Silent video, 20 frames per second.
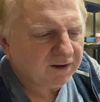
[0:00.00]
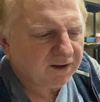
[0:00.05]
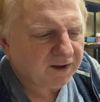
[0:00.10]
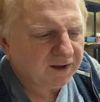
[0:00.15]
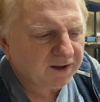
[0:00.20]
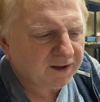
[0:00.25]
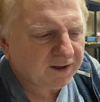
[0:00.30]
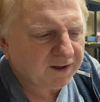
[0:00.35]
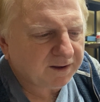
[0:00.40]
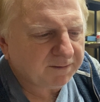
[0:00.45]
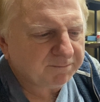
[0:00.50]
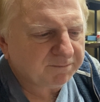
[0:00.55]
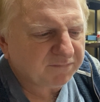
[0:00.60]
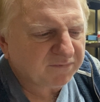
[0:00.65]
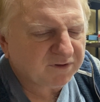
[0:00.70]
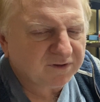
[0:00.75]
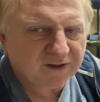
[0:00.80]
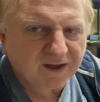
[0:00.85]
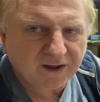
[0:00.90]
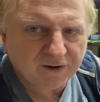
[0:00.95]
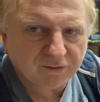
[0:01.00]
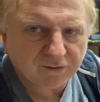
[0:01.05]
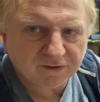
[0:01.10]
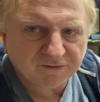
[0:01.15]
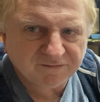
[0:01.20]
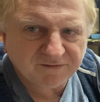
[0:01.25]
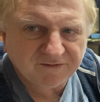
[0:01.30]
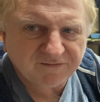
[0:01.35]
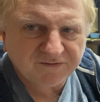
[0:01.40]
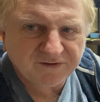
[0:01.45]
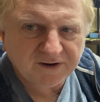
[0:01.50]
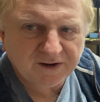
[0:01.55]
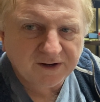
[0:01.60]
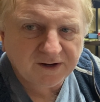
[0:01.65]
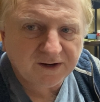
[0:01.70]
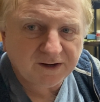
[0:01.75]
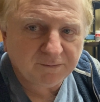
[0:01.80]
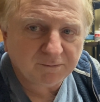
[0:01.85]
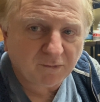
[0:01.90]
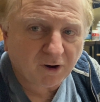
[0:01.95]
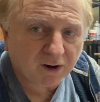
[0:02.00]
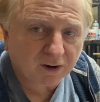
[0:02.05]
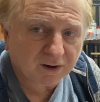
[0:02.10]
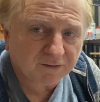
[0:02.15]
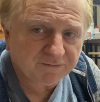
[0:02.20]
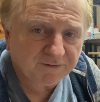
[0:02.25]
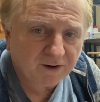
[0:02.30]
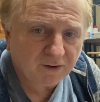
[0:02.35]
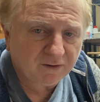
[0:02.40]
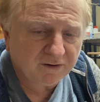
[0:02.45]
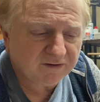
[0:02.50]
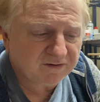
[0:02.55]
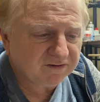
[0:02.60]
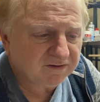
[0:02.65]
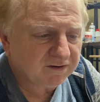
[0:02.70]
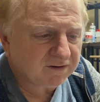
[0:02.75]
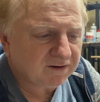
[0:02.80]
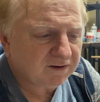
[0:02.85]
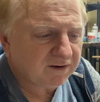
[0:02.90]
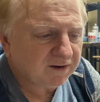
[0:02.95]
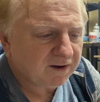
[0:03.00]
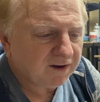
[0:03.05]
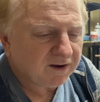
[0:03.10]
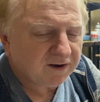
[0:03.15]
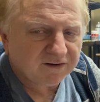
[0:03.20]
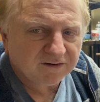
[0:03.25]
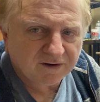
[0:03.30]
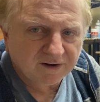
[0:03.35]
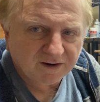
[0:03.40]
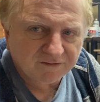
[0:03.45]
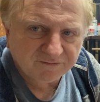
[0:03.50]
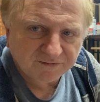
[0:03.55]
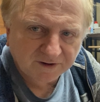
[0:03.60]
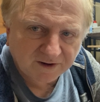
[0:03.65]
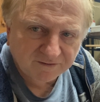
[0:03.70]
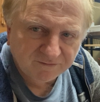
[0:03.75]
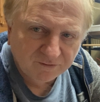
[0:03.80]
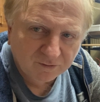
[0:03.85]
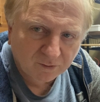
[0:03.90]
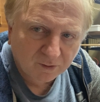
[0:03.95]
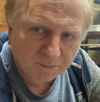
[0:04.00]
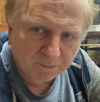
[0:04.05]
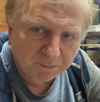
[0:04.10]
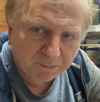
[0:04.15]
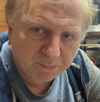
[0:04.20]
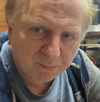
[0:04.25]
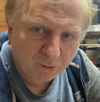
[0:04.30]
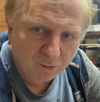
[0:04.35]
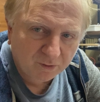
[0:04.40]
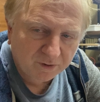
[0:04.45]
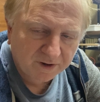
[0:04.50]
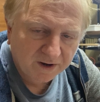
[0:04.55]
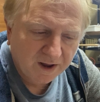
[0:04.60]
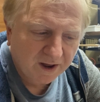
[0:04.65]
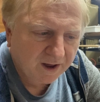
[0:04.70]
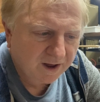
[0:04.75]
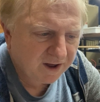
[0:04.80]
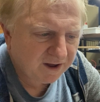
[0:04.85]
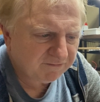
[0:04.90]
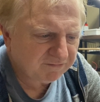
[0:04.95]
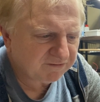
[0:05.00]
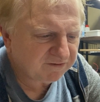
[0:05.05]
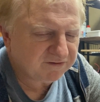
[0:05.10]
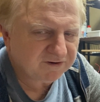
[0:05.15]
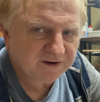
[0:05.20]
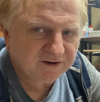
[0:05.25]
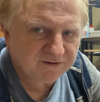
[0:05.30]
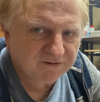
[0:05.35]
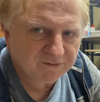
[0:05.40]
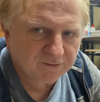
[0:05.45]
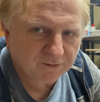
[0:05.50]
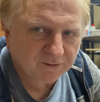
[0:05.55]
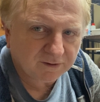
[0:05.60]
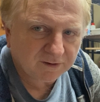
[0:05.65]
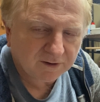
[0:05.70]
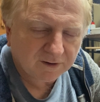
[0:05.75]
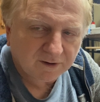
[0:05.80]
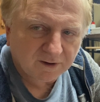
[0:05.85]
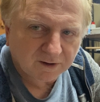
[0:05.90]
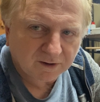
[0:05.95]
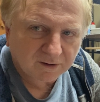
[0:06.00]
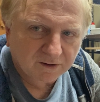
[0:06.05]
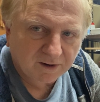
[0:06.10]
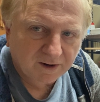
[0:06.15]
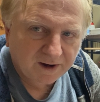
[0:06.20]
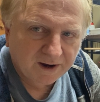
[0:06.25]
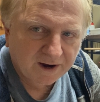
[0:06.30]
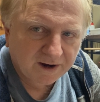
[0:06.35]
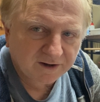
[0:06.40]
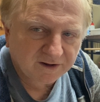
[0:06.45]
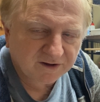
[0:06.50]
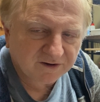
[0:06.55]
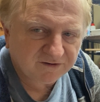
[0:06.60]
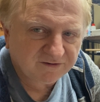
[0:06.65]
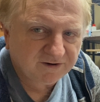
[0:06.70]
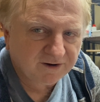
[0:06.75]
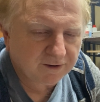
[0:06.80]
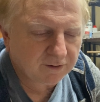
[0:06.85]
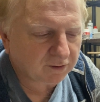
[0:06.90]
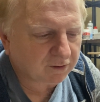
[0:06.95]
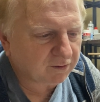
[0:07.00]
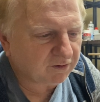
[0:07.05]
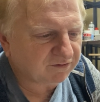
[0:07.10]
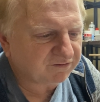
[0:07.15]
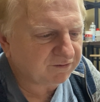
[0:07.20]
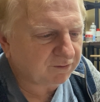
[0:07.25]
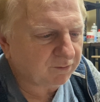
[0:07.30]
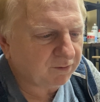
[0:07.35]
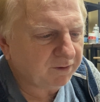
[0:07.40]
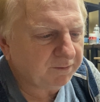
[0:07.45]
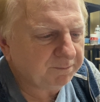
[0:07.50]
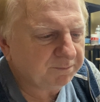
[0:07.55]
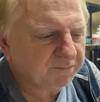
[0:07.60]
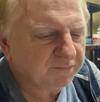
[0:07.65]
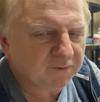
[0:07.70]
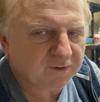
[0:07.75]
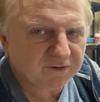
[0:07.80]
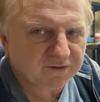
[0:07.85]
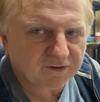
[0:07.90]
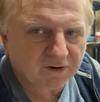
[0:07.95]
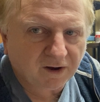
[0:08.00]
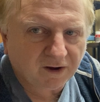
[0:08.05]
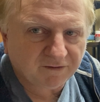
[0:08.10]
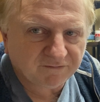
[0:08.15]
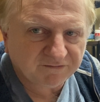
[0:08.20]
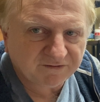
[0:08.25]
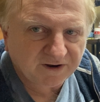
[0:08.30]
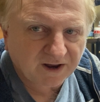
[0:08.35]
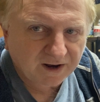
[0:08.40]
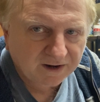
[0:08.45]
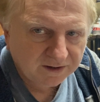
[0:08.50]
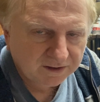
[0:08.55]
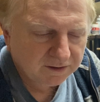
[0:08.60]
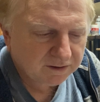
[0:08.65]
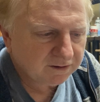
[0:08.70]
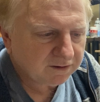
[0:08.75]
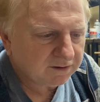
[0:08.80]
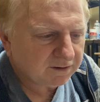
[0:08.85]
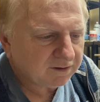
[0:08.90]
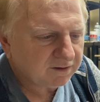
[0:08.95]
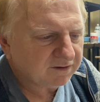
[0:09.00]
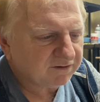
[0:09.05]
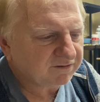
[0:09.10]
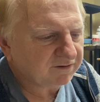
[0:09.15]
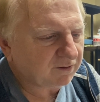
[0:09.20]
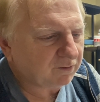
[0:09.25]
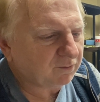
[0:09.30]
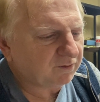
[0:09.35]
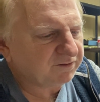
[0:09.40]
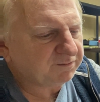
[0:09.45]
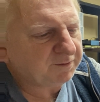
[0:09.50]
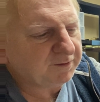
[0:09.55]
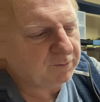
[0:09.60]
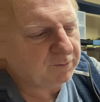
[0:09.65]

150 microfarads. It's enough to give you a boot and a half and send you out of your chair across the room. I've done. So always be